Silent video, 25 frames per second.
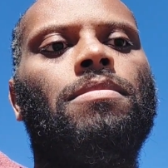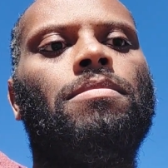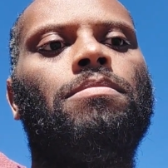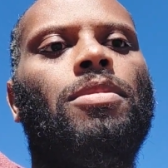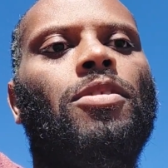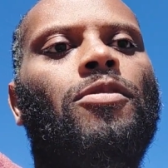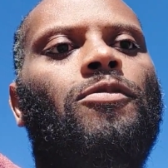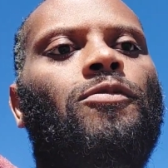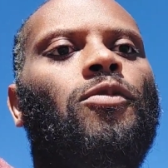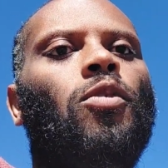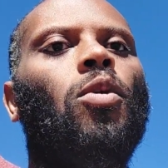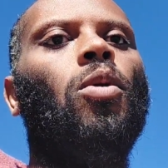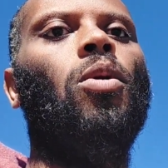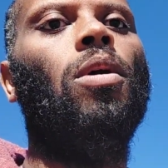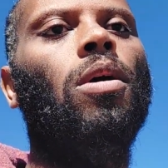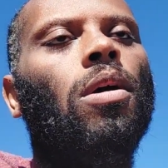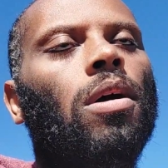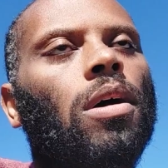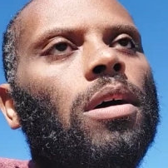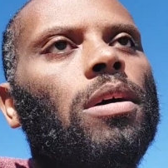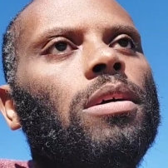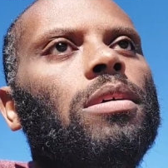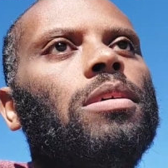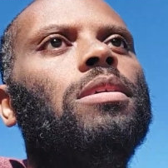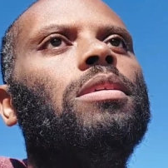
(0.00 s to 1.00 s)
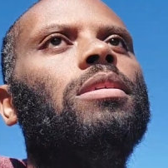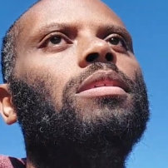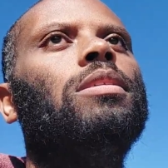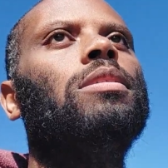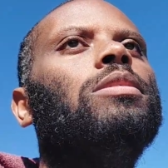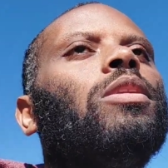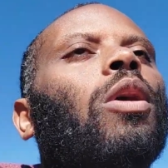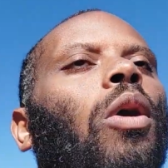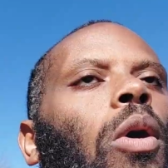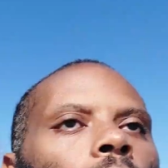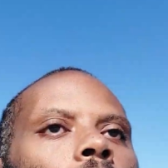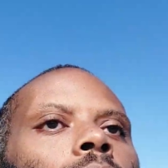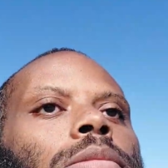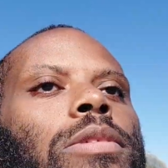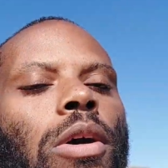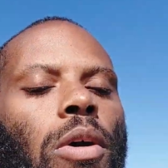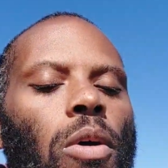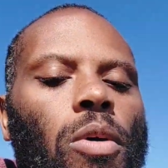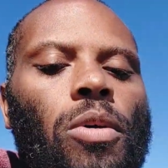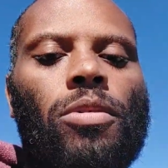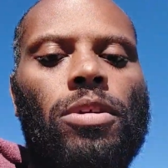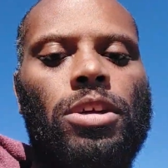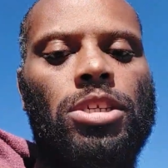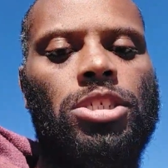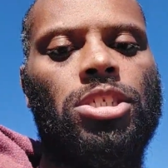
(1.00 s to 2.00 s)
before the
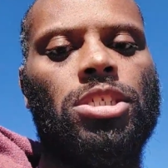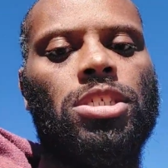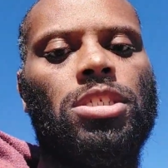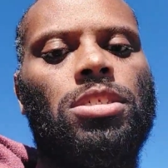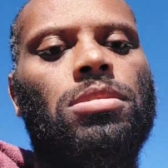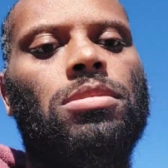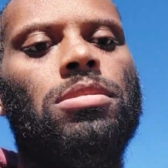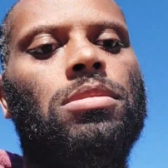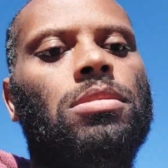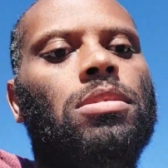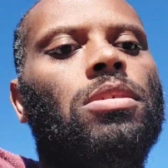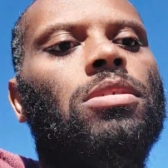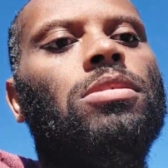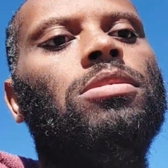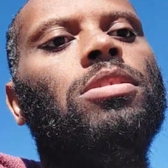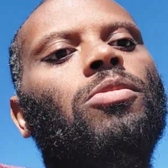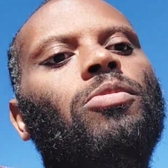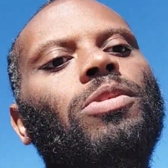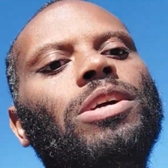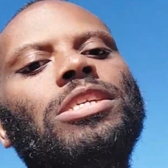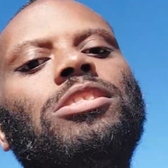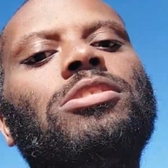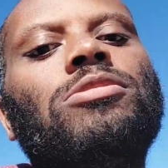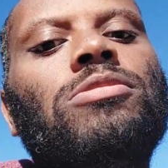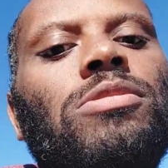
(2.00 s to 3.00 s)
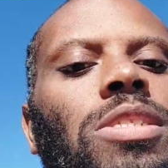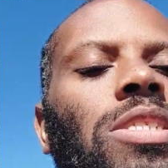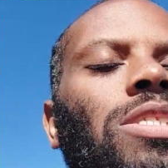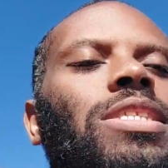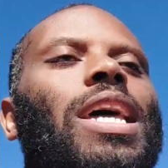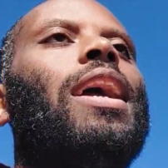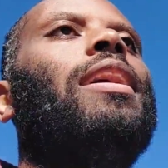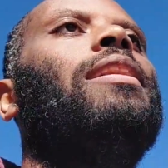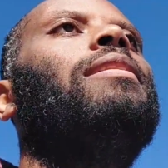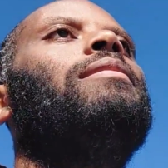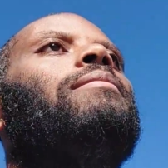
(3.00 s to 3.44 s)
origins, the original state,